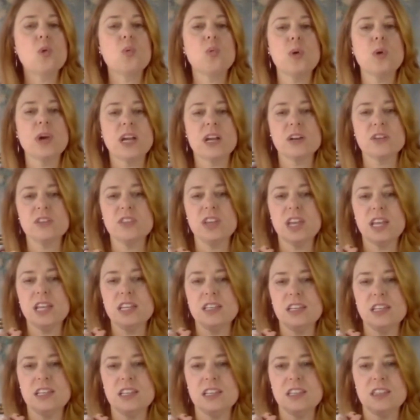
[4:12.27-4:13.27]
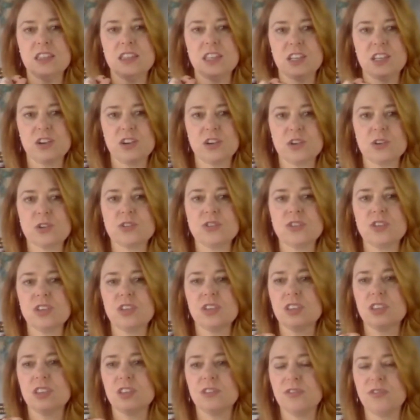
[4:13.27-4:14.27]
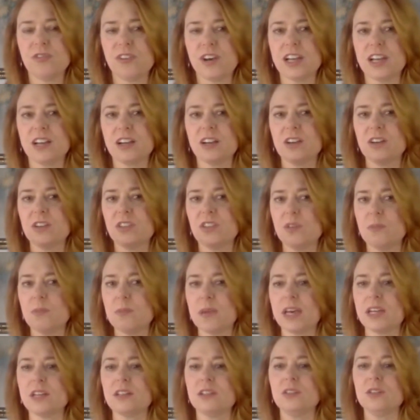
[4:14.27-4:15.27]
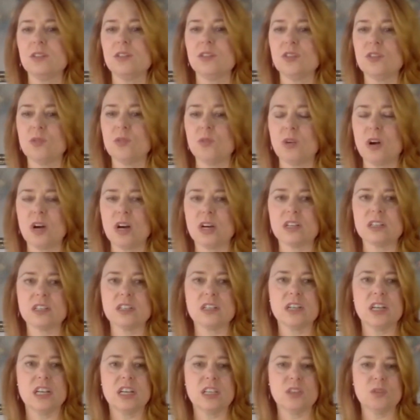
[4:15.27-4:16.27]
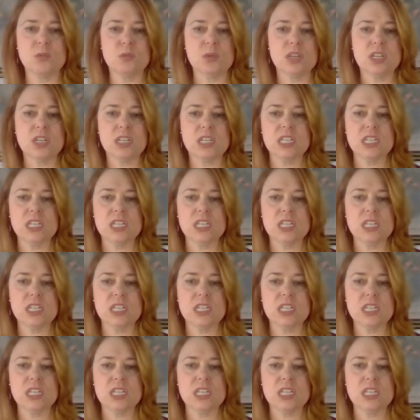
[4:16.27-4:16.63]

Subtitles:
where they need the earth, the fire, the metal, the water, and the wood.